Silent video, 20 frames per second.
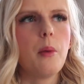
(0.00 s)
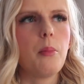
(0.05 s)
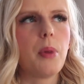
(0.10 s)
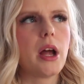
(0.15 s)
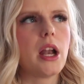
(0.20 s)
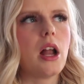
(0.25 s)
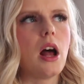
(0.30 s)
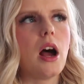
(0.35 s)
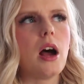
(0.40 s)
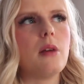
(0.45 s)

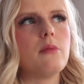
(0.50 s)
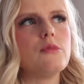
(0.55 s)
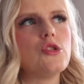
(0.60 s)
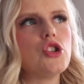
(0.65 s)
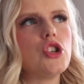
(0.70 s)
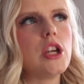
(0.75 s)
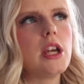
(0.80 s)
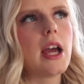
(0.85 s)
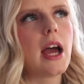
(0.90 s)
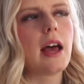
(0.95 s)
but
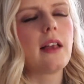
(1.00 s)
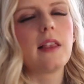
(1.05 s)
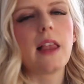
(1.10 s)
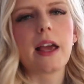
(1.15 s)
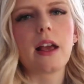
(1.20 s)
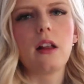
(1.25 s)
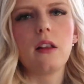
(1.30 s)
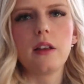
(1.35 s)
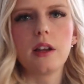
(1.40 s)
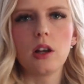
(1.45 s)
she had
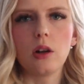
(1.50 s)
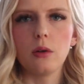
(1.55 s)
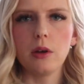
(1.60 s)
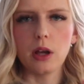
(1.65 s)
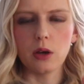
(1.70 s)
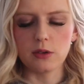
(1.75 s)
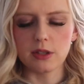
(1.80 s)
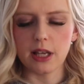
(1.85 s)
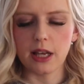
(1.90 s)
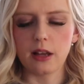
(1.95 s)
like
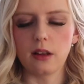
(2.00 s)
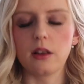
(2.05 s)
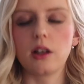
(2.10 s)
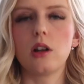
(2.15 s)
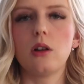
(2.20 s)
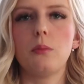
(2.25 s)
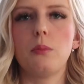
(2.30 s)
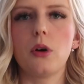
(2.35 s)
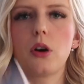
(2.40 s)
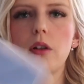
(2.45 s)
it was like a
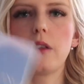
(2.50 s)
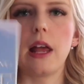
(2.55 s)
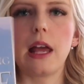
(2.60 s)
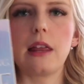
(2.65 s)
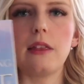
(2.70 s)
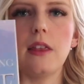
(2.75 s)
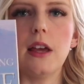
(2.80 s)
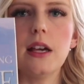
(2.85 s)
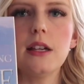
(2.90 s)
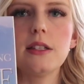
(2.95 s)
little book
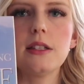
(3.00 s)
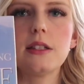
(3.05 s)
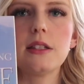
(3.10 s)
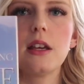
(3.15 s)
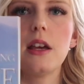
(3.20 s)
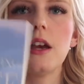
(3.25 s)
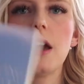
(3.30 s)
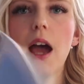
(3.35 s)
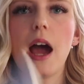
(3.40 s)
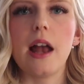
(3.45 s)
like this,